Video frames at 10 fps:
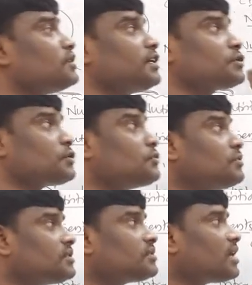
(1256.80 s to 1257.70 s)
its
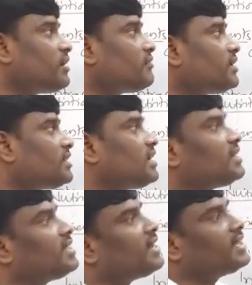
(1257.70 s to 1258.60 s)
uses, everything
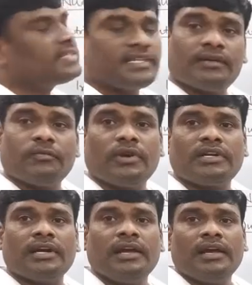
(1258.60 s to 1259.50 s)
in the next
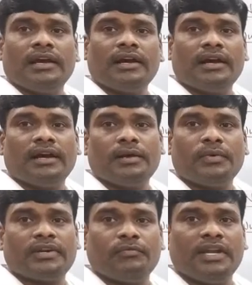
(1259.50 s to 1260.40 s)

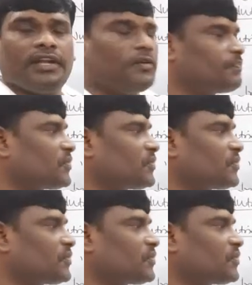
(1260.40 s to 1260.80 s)
what video,